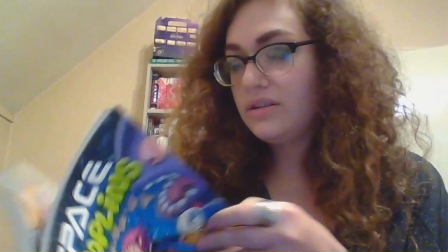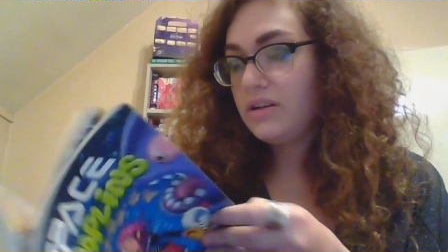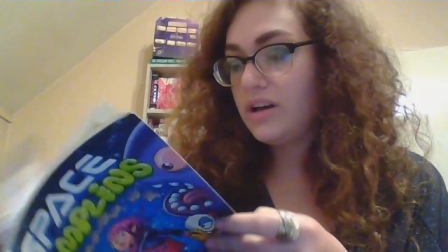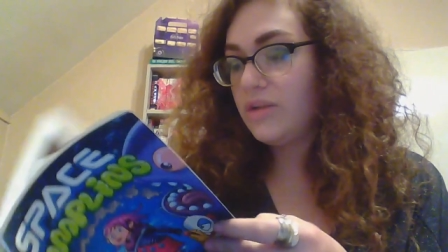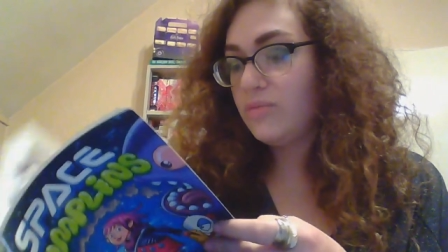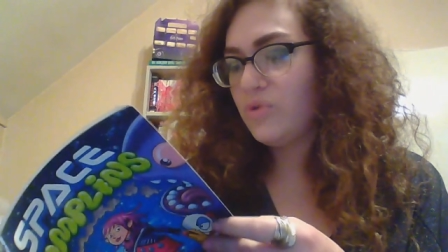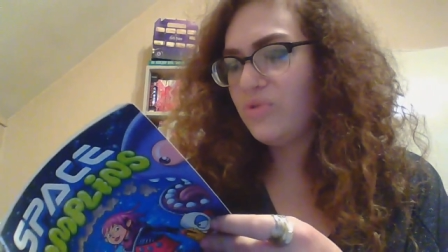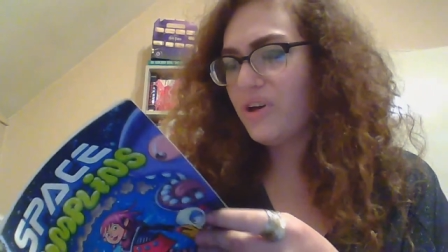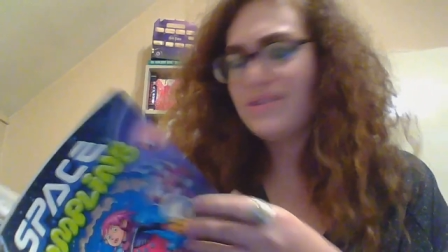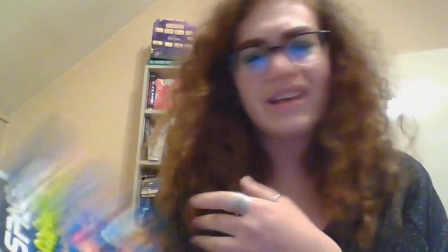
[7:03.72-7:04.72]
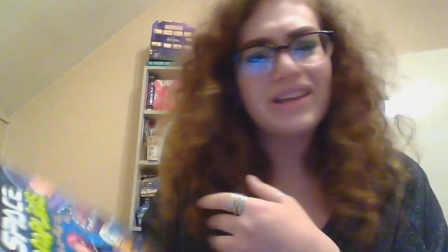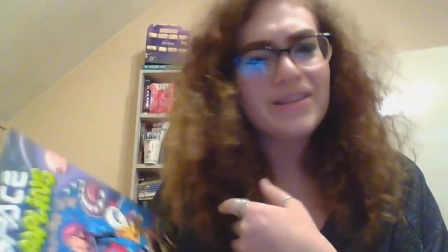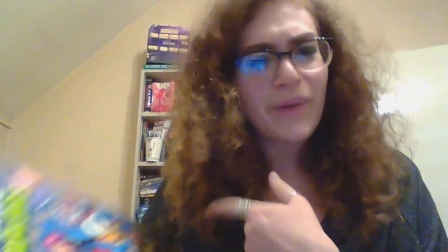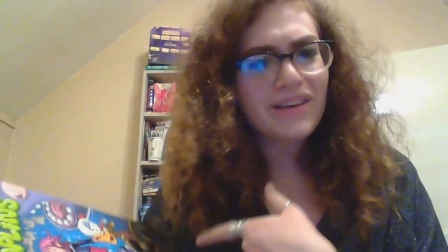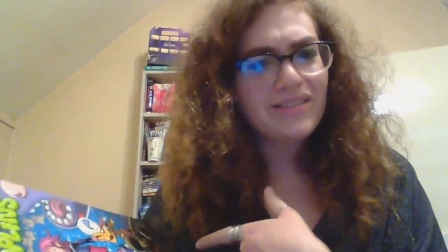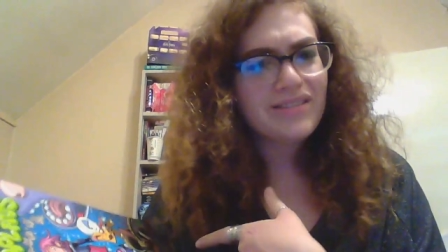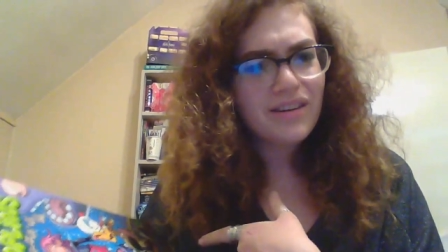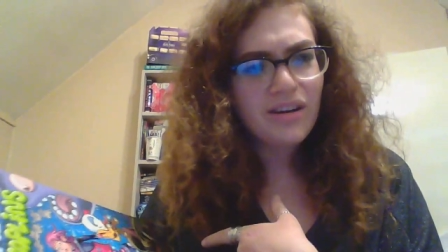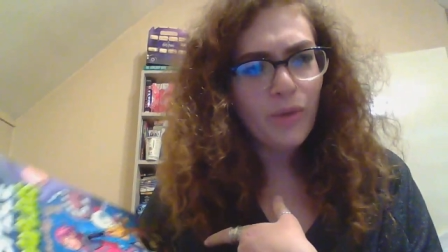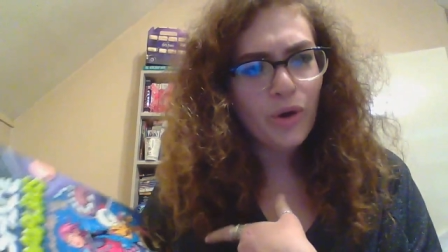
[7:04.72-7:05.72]
Although it's set in space
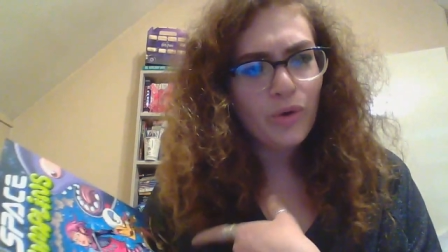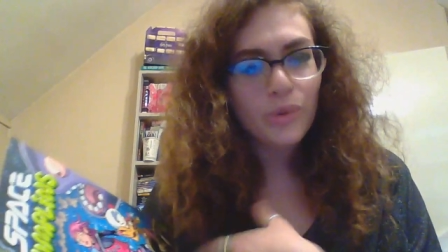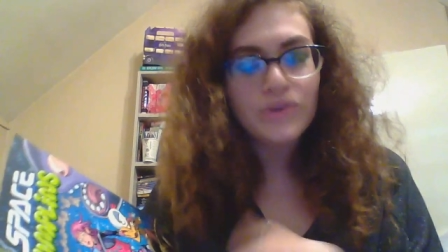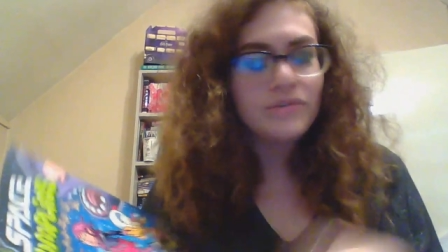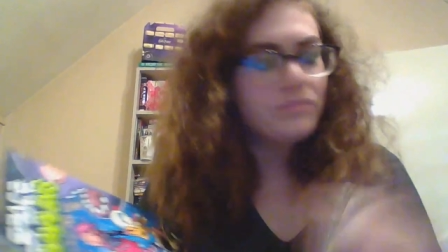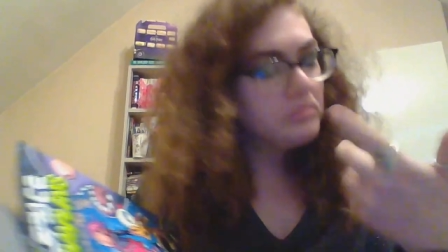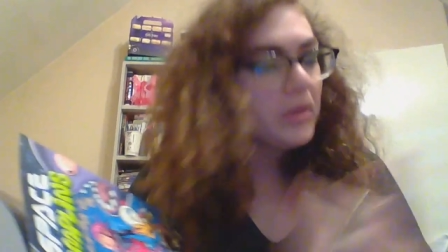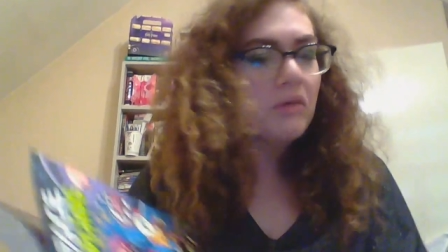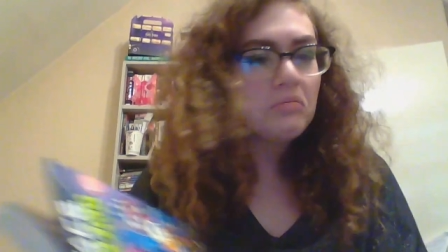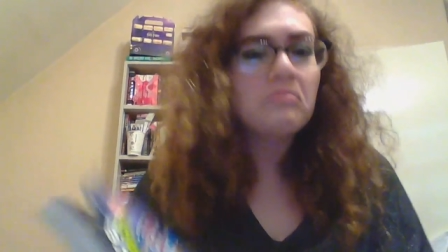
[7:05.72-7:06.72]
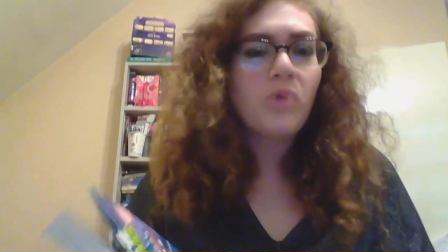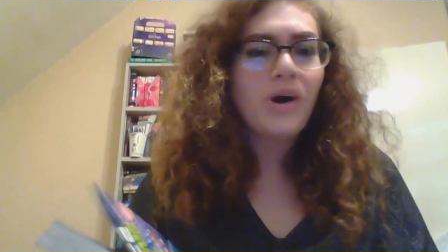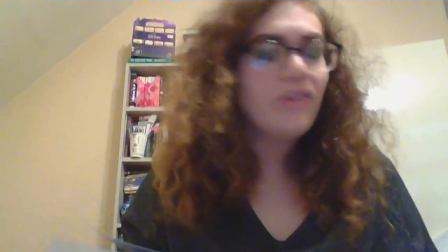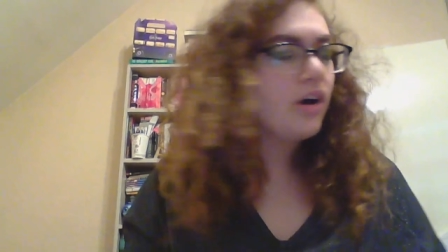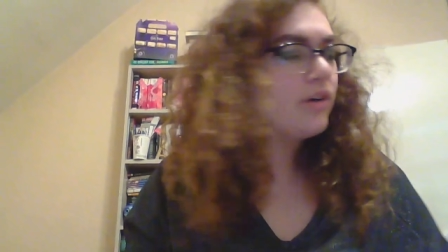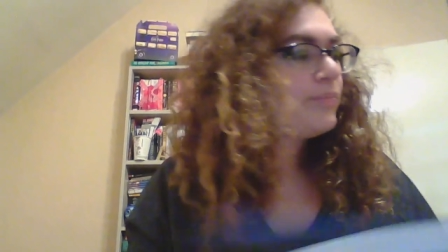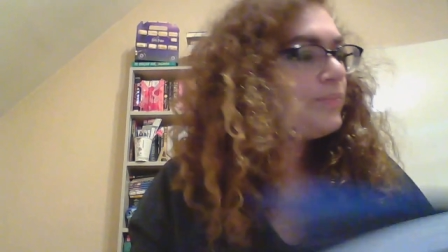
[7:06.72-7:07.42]
and Nimona wasn't, but we'll have a go.